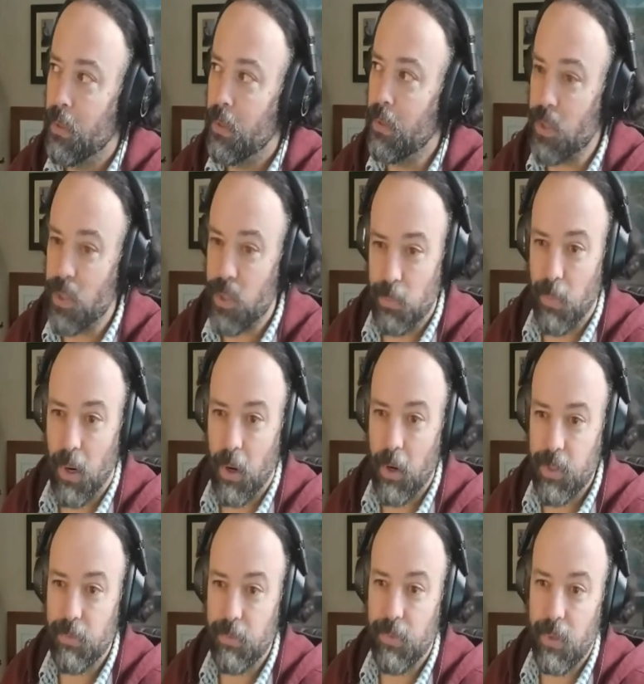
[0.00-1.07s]
smarts
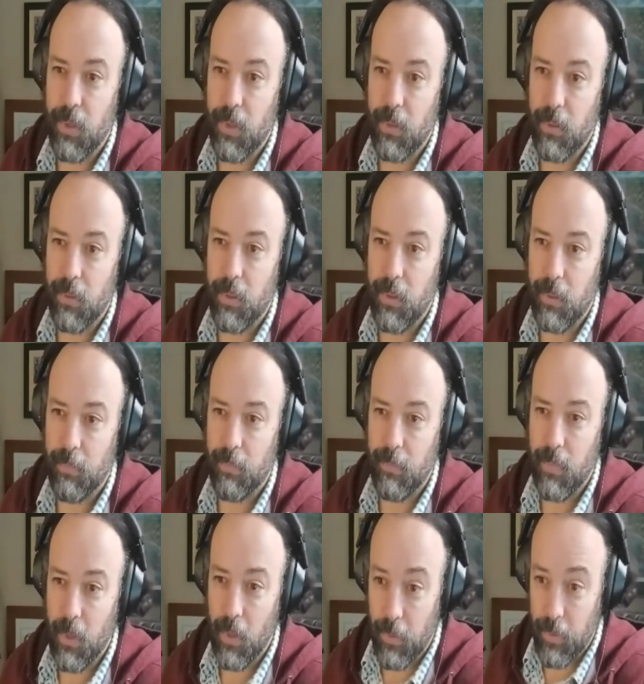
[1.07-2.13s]
of the
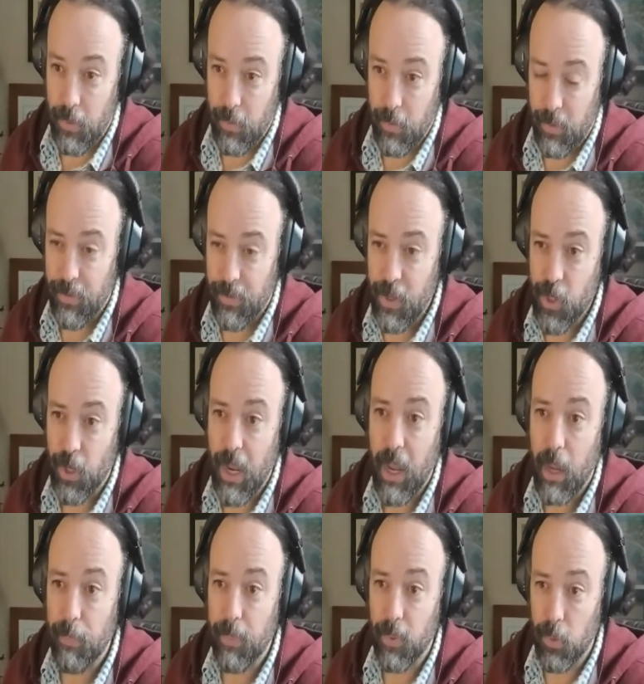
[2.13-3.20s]
venture
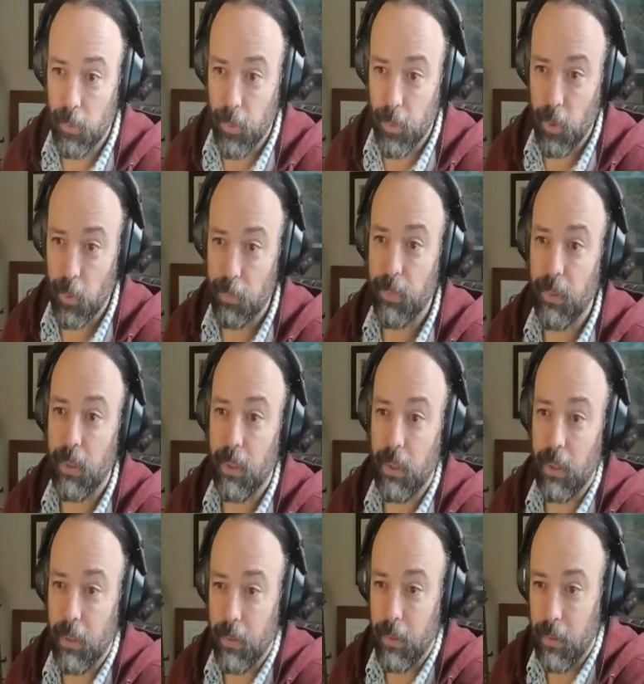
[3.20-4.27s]
capital group
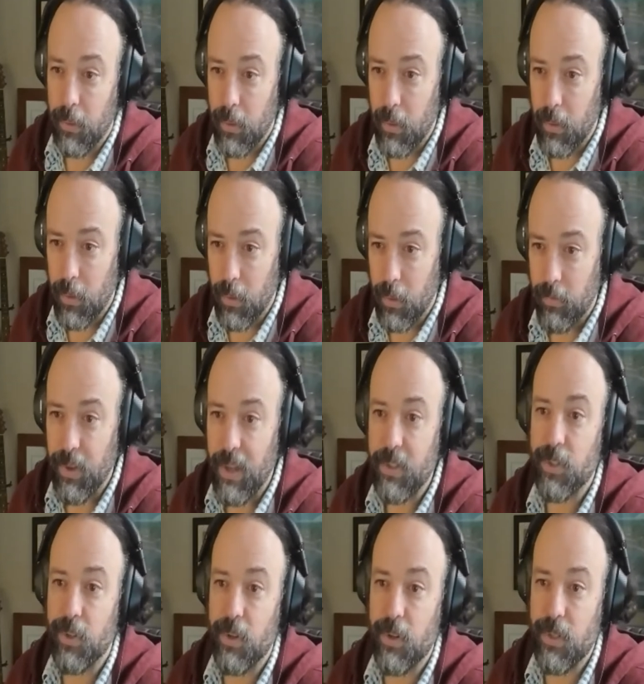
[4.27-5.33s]
and
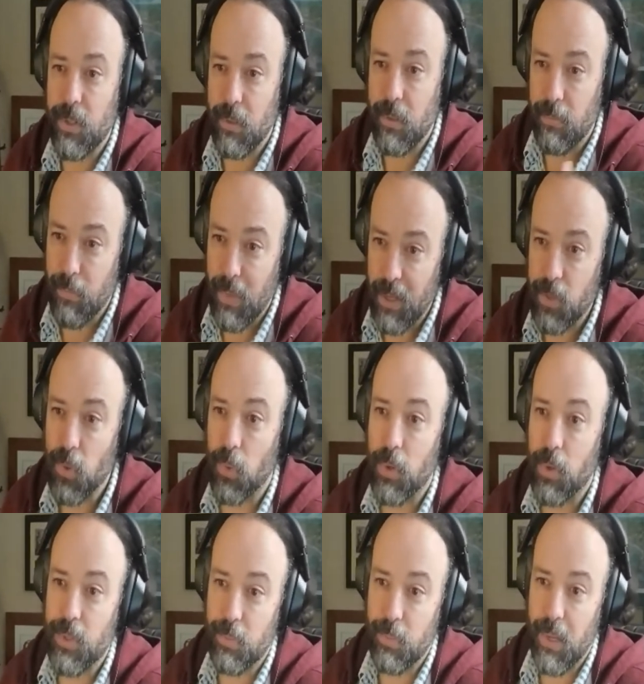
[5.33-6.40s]
investors and
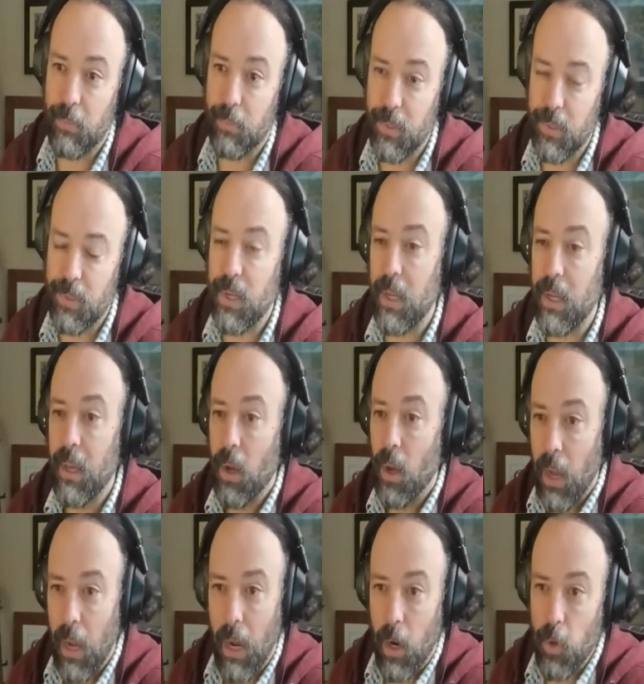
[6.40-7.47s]
mentors to be able to say,
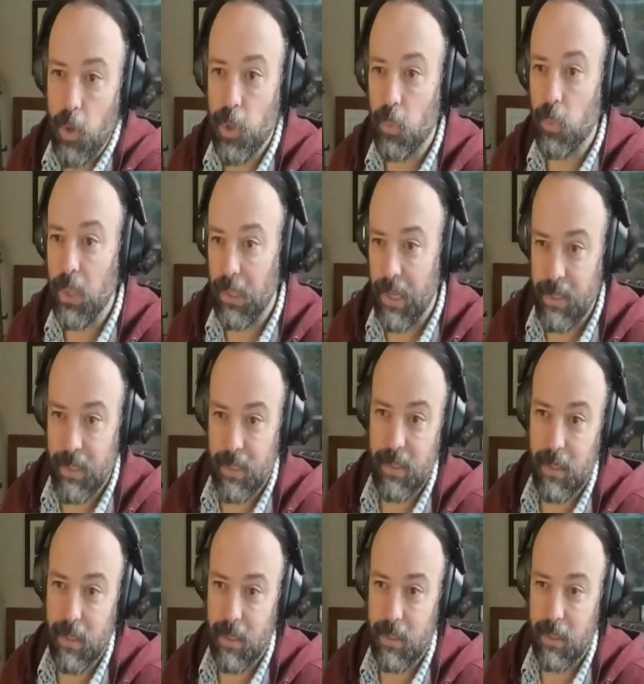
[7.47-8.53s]
how should we license
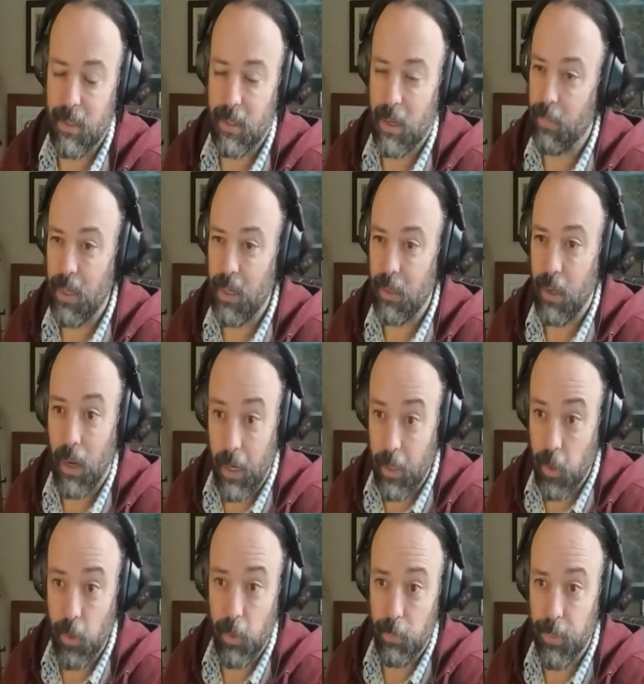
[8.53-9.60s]
this? I mean, I
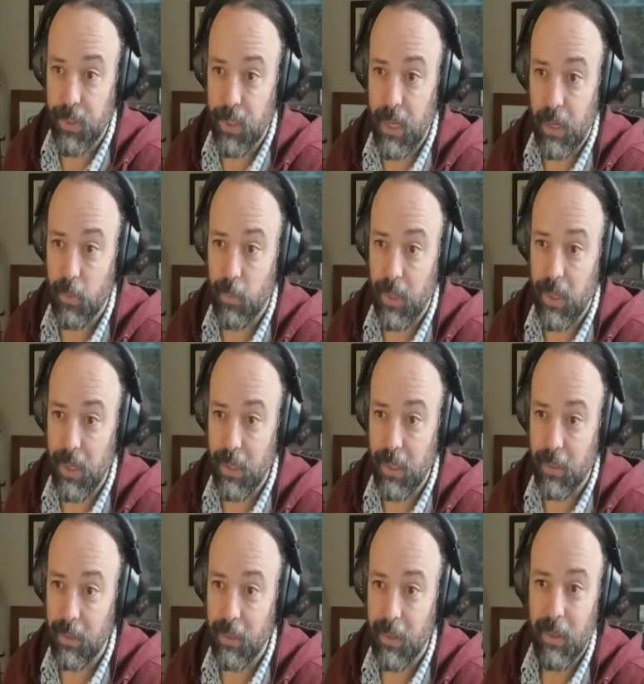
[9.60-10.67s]
could put the equity in.